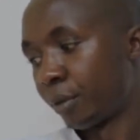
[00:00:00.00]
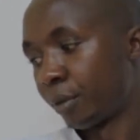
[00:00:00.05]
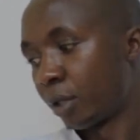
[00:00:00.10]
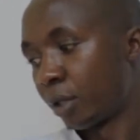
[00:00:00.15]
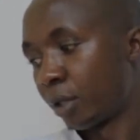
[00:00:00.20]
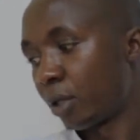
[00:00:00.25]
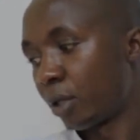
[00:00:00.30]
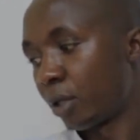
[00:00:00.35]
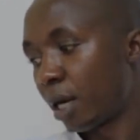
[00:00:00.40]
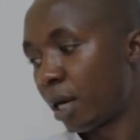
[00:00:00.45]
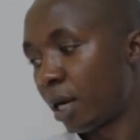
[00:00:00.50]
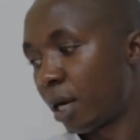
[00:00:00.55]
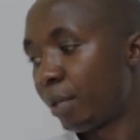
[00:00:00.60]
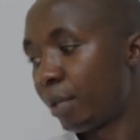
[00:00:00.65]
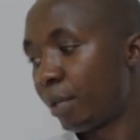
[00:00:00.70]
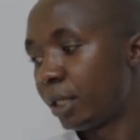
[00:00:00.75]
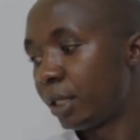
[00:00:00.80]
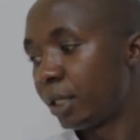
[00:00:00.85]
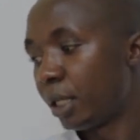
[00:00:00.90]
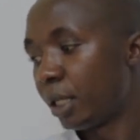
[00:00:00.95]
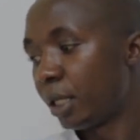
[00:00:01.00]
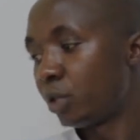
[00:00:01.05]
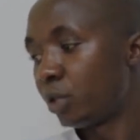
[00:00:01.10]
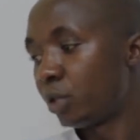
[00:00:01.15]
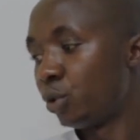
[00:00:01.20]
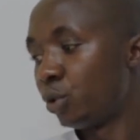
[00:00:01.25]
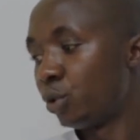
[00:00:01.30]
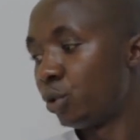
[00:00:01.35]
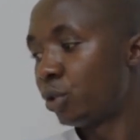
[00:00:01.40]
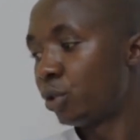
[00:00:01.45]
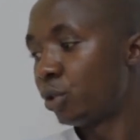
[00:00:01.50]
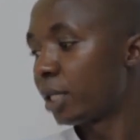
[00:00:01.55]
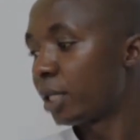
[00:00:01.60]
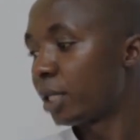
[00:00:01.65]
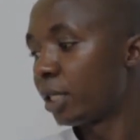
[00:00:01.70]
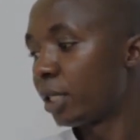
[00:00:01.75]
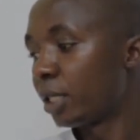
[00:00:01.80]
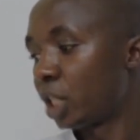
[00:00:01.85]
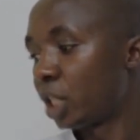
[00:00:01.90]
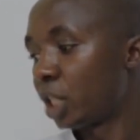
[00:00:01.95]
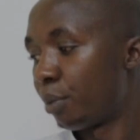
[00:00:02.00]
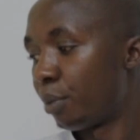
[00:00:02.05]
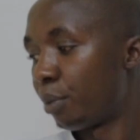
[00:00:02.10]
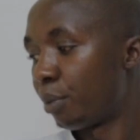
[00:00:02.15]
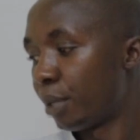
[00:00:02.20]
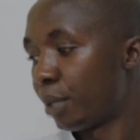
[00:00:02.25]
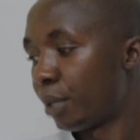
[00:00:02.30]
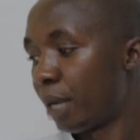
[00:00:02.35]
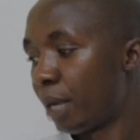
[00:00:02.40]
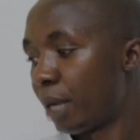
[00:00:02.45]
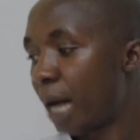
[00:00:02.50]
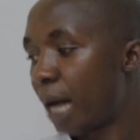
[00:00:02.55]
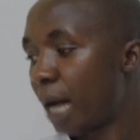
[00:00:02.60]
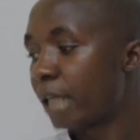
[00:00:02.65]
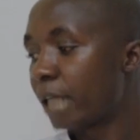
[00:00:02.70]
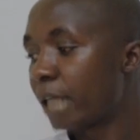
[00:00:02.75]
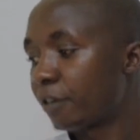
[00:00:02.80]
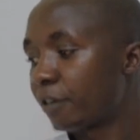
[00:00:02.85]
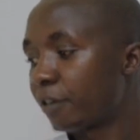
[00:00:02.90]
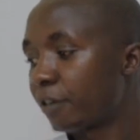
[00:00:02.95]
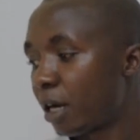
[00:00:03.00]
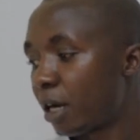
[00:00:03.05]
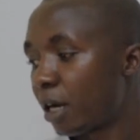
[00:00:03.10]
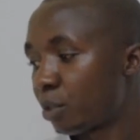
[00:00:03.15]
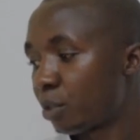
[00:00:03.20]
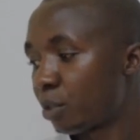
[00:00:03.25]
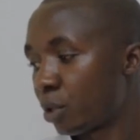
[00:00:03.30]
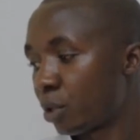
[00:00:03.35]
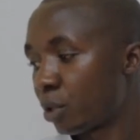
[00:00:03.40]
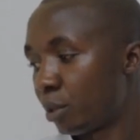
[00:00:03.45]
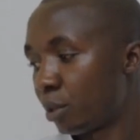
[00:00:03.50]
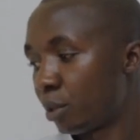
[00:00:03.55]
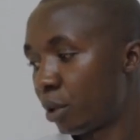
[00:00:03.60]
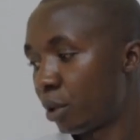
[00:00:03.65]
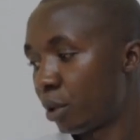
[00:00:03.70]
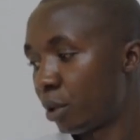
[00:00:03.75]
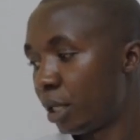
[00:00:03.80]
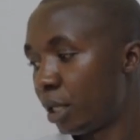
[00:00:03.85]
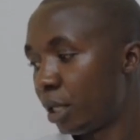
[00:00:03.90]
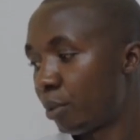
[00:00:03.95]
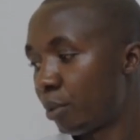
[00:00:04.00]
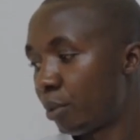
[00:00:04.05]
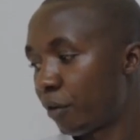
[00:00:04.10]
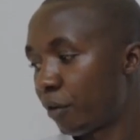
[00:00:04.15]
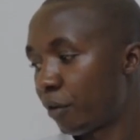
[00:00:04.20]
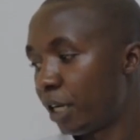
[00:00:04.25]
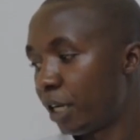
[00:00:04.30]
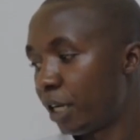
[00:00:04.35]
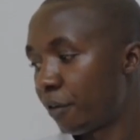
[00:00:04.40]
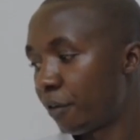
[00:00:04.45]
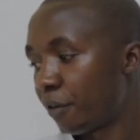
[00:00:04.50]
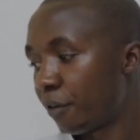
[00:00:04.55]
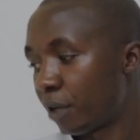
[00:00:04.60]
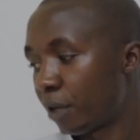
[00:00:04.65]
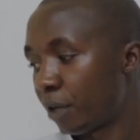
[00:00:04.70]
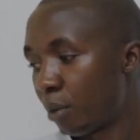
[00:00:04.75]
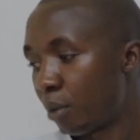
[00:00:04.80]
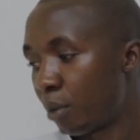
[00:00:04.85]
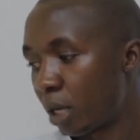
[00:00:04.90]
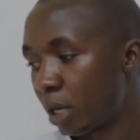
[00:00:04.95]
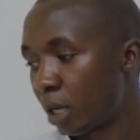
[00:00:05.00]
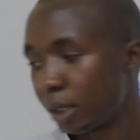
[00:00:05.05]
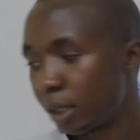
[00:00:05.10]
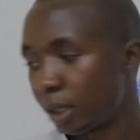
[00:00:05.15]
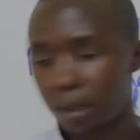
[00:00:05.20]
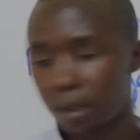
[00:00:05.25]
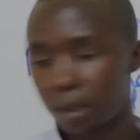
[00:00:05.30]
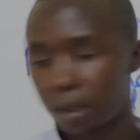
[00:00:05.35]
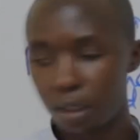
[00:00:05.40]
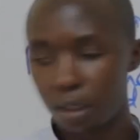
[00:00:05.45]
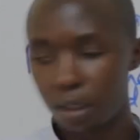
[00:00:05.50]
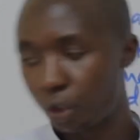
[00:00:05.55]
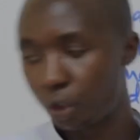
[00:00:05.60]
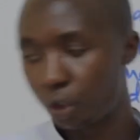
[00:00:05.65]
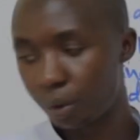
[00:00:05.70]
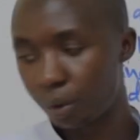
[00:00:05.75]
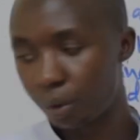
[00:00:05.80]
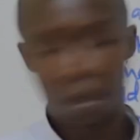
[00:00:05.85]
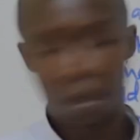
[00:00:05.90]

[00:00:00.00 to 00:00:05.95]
So the company intended to utilize the share premium as far as possible in providing for the bonus issue.